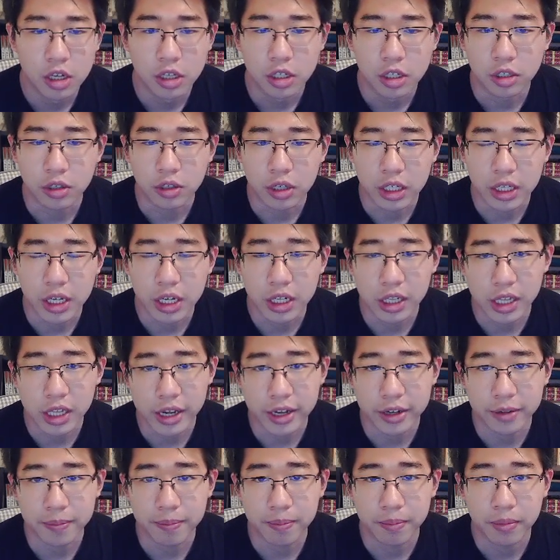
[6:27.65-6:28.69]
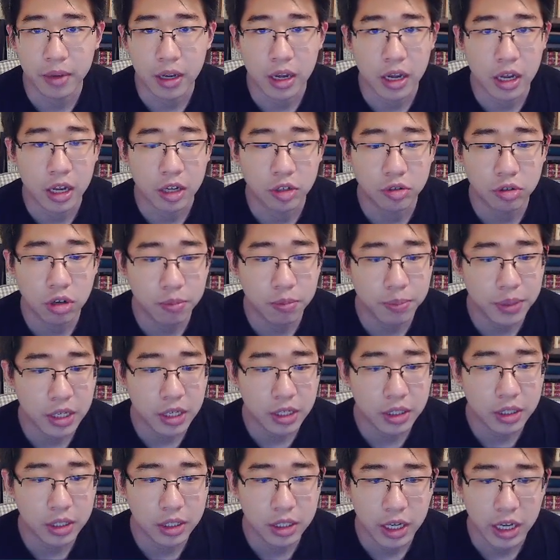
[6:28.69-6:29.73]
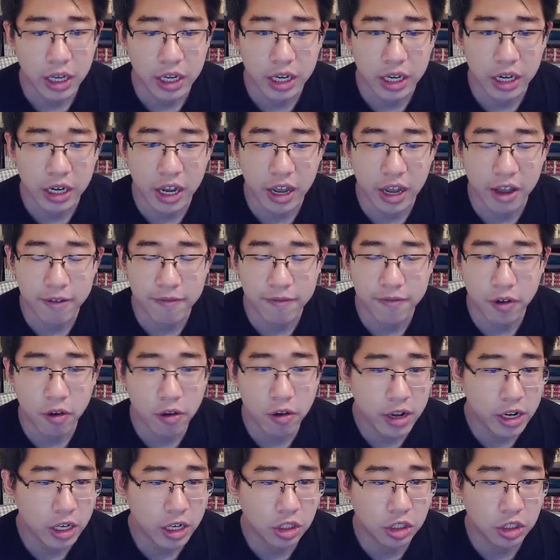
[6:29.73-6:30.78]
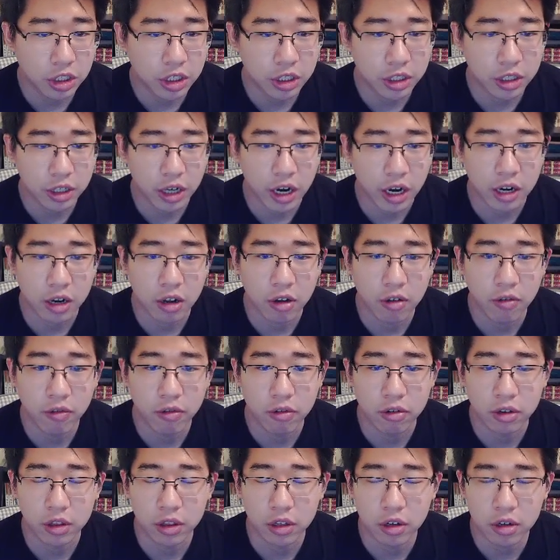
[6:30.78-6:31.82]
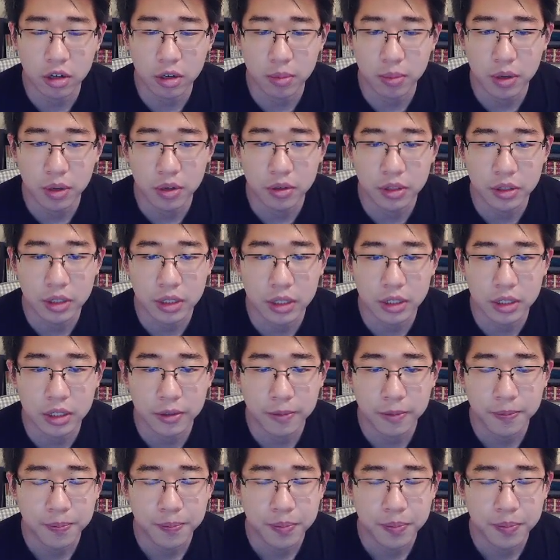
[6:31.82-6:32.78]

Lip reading: So I take down Tropius, and then I have full energy here. I go for Dark Poses,